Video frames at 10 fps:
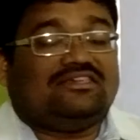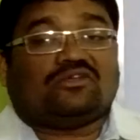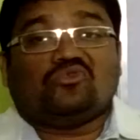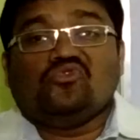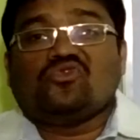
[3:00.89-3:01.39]

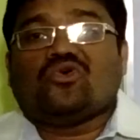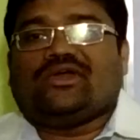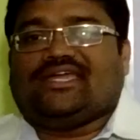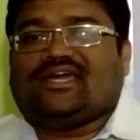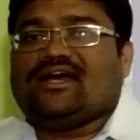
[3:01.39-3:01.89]
here
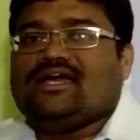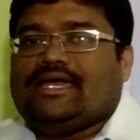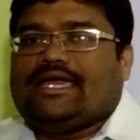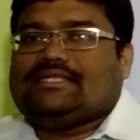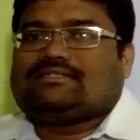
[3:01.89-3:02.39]
oogonia
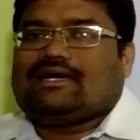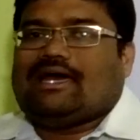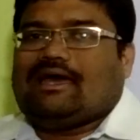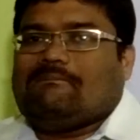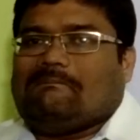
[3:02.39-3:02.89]
is the
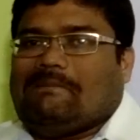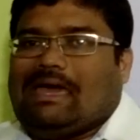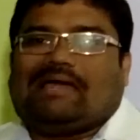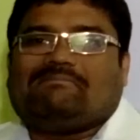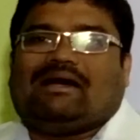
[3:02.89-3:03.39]

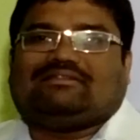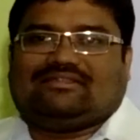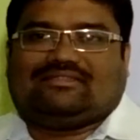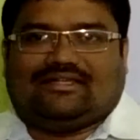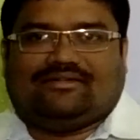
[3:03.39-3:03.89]
egg mother
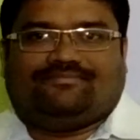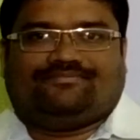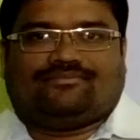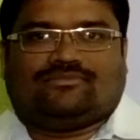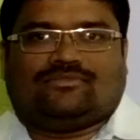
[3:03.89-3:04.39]
cell.
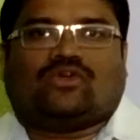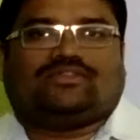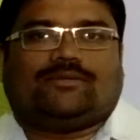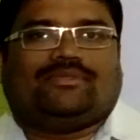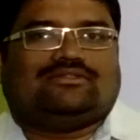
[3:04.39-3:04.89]

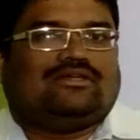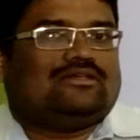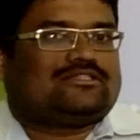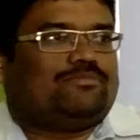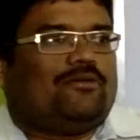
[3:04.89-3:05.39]
The
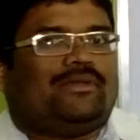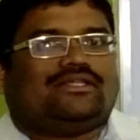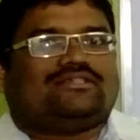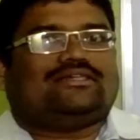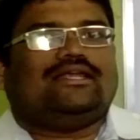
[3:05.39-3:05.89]
sperm
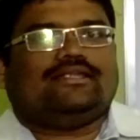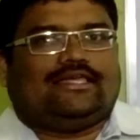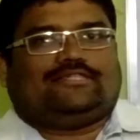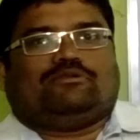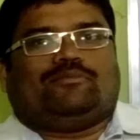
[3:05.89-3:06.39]
mother cell
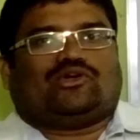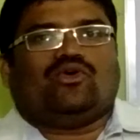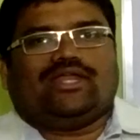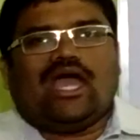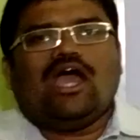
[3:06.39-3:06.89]
is
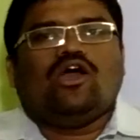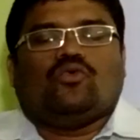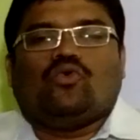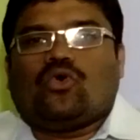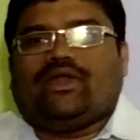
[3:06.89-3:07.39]
spermatogonia,
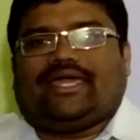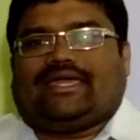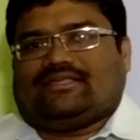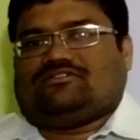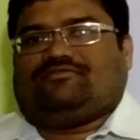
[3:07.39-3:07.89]
oogonia in
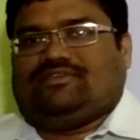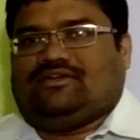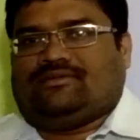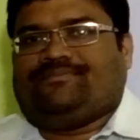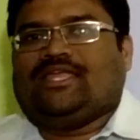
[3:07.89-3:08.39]
case of
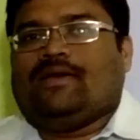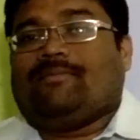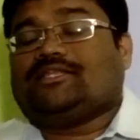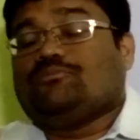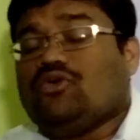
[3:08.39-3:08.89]
here.
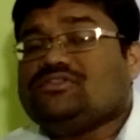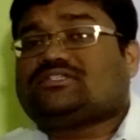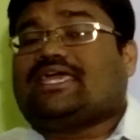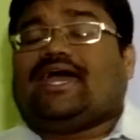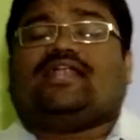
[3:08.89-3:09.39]
But the
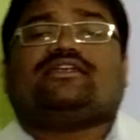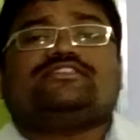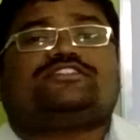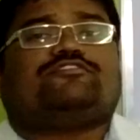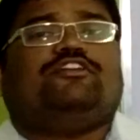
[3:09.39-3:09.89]
most
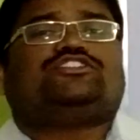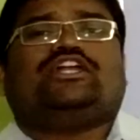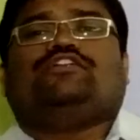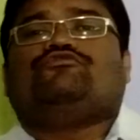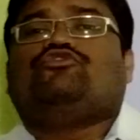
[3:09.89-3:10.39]
characteristic feature
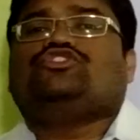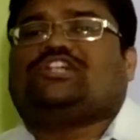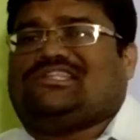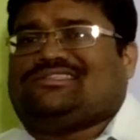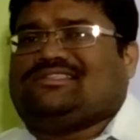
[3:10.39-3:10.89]
in
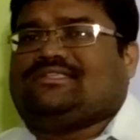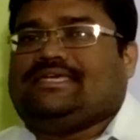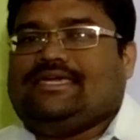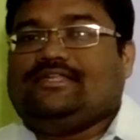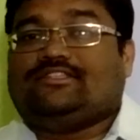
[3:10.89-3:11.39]
oogenesis
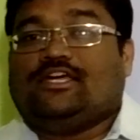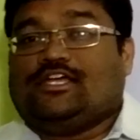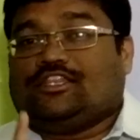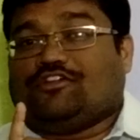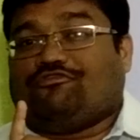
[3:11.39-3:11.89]
is
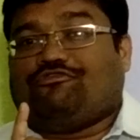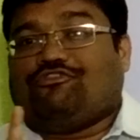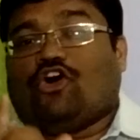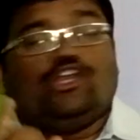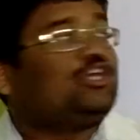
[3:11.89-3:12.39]
the
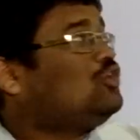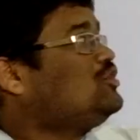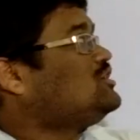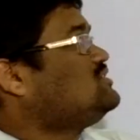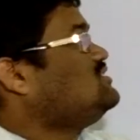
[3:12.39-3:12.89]

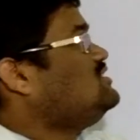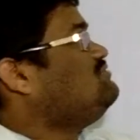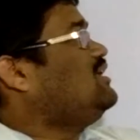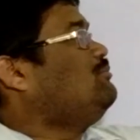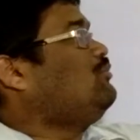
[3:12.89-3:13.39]
folliculogenesis. This is
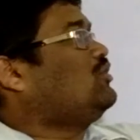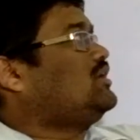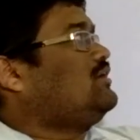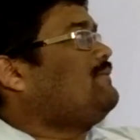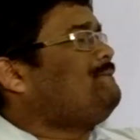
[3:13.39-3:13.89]
very important.